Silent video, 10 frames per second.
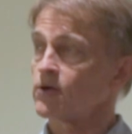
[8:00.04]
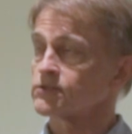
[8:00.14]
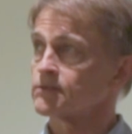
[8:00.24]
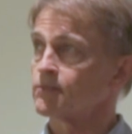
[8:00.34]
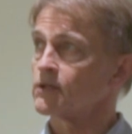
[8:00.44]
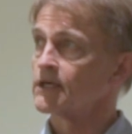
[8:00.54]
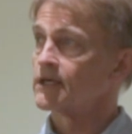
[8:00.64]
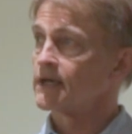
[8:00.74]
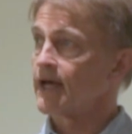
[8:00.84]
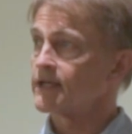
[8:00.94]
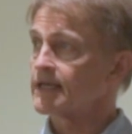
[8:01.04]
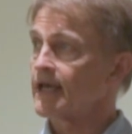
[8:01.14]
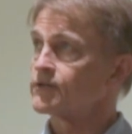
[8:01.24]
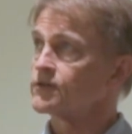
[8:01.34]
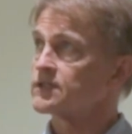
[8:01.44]
as possible. And
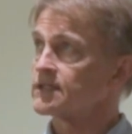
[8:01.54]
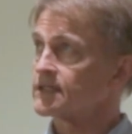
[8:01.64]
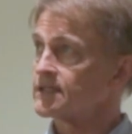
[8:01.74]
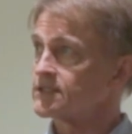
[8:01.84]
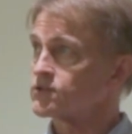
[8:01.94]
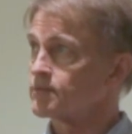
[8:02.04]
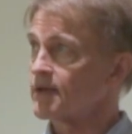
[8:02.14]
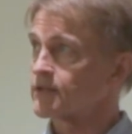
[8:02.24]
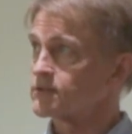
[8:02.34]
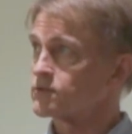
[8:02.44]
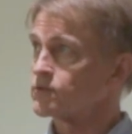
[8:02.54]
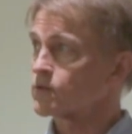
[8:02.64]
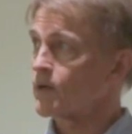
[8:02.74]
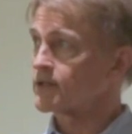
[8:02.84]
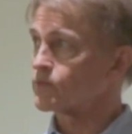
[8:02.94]
again, you see that these 2 methods do
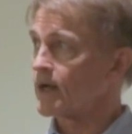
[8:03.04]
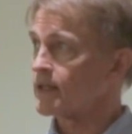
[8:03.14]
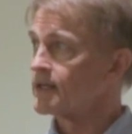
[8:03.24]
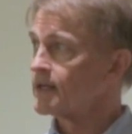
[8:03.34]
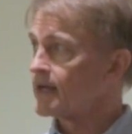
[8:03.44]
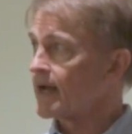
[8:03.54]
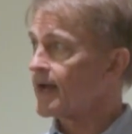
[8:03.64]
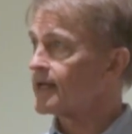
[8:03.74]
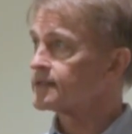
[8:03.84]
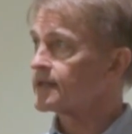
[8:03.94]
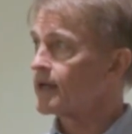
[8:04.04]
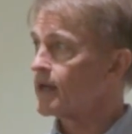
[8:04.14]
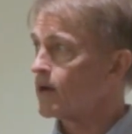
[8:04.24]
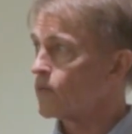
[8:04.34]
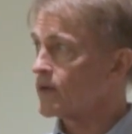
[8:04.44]
quite well. And
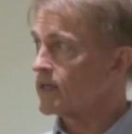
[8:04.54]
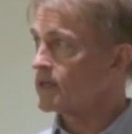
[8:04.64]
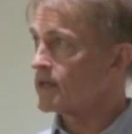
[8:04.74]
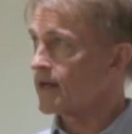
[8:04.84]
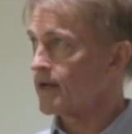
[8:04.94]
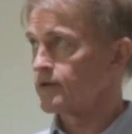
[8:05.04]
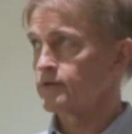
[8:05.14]
we